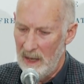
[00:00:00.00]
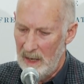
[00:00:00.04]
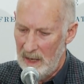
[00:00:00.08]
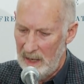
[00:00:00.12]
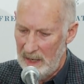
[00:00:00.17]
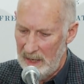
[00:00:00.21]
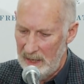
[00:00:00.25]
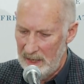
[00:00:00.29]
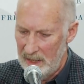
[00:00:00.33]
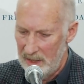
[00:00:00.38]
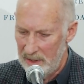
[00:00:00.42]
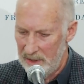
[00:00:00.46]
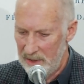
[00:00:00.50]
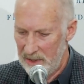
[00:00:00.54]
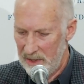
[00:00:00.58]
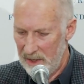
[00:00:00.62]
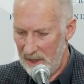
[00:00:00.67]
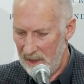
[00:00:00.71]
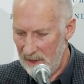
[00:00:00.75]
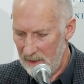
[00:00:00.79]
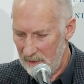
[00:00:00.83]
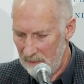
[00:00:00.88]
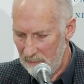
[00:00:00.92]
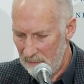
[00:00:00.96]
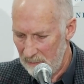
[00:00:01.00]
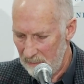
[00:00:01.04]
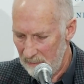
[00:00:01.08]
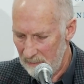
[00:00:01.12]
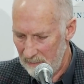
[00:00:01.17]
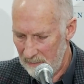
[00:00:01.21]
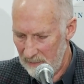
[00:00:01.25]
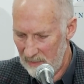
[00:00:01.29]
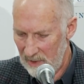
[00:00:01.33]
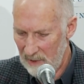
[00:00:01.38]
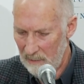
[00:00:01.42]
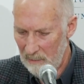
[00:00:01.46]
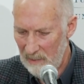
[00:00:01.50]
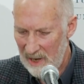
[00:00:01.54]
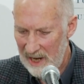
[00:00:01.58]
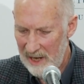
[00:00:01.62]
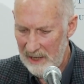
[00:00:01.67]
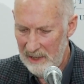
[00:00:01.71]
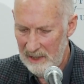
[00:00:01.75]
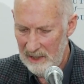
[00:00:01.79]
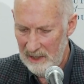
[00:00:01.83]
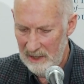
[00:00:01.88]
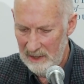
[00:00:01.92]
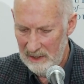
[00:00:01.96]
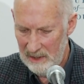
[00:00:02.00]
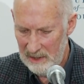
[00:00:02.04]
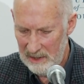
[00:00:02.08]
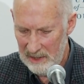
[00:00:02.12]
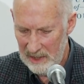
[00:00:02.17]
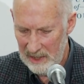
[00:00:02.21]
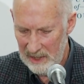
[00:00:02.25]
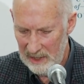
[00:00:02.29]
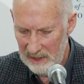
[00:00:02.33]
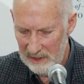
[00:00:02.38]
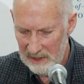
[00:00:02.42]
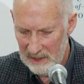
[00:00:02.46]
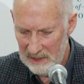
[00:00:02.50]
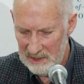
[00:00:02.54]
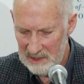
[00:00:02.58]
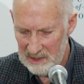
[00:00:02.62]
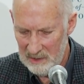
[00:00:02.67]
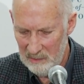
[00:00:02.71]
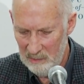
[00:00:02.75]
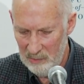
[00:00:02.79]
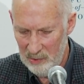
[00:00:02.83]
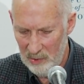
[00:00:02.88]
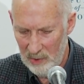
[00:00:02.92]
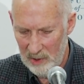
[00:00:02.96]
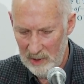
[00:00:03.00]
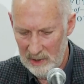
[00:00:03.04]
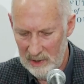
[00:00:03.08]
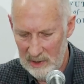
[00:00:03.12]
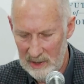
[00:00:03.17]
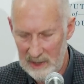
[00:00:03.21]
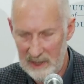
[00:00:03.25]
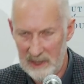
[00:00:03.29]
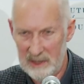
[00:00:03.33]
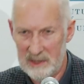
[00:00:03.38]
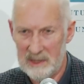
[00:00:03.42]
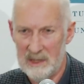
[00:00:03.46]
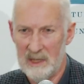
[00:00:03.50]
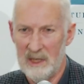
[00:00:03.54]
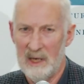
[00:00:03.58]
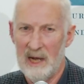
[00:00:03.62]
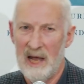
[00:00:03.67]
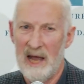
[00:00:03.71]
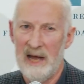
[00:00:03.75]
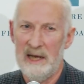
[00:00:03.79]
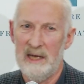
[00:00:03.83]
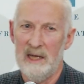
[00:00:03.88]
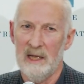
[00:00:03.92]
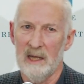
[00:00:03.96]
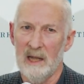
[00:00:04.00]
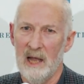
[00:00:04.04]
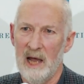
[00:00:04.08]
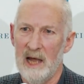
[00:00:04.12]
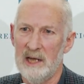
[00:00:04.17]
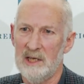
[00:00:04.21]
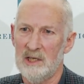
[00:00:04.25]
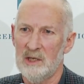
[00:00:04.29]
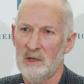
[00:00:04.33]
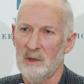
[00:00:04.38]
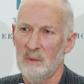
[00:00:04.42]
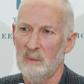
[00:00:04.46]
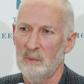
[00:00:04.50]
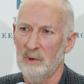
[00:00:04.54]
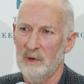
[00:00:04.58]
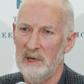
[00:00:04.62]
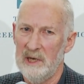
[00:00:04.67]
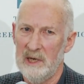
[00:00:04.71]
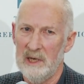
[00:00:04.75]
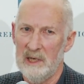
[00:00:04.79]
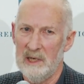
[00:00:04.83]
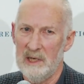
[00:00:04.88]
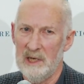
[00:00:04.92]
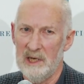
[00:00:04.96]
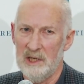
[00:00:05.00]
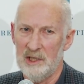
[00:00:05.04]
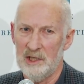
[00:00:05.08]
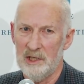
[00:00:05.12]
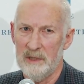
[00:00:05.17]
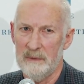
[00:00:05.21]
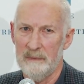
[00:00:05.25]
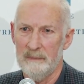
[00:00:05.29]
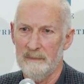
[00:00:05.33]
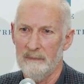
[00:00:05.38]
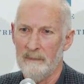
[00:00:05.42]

And the, the main thing that's important is an ideological precondition.